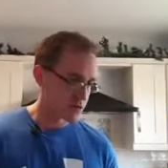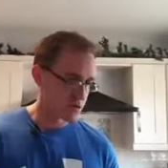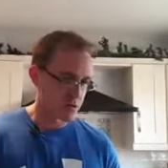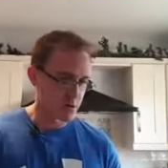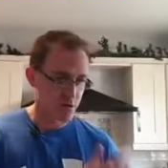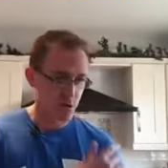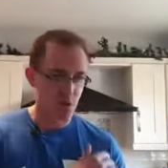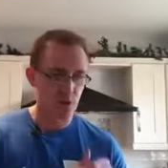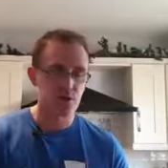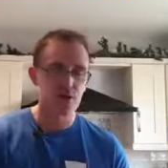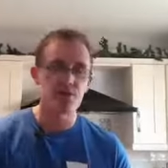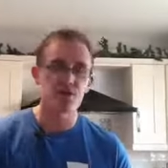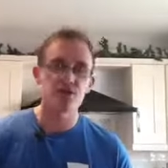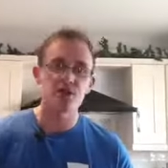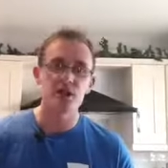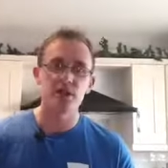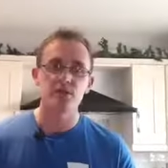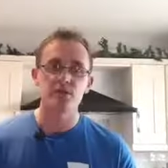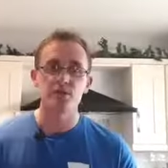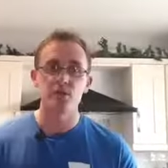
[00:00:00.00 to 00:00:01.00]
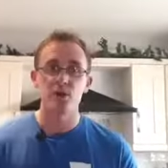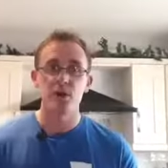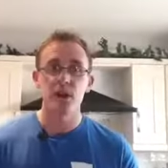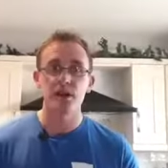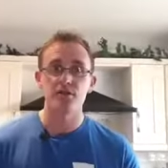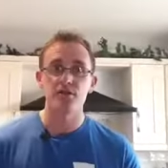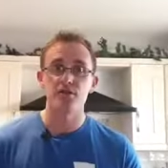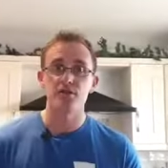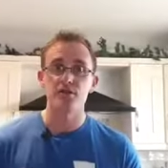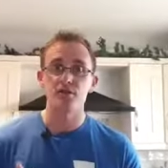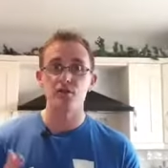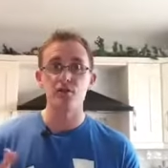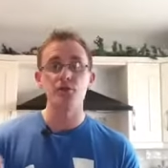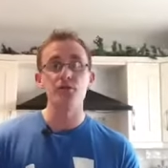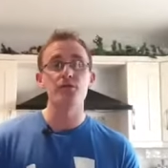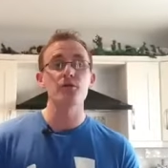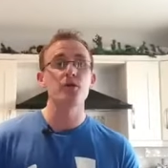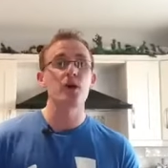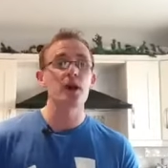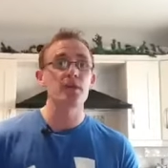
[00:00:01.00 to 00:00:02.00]
the protein shake, the whole lot. So there's a
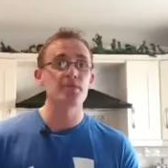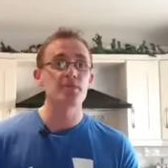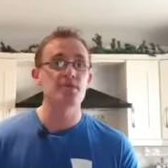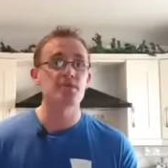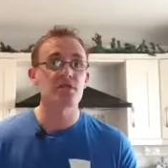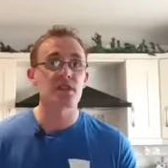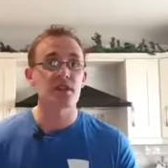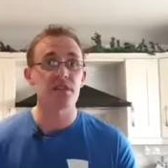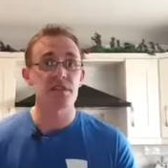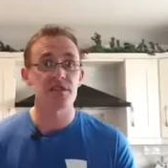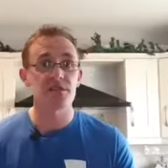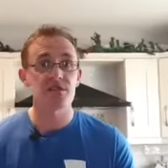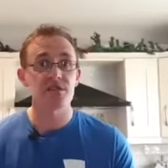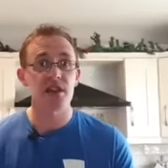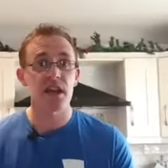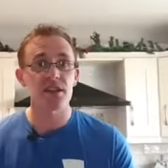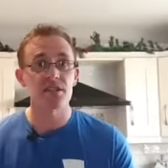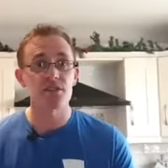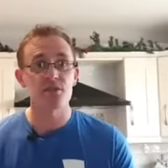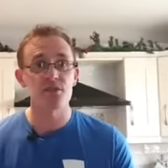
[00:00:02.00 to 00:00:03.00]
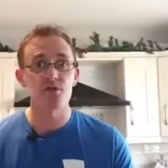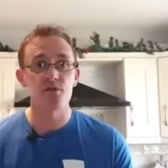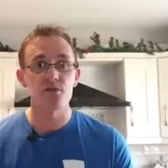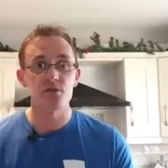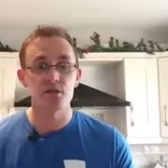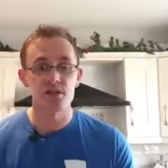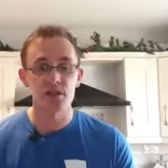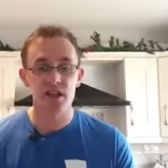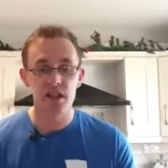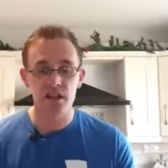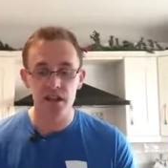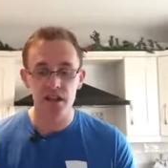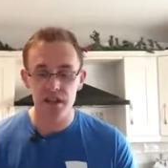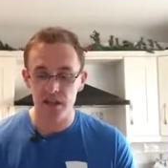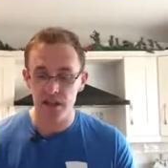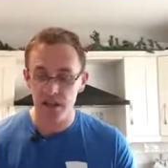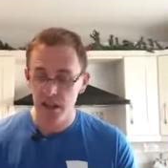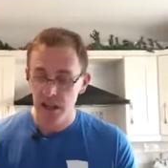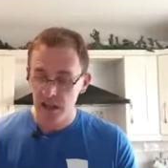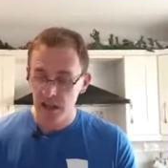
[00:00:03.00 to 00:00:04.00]
good few options there as snacks that you can take in.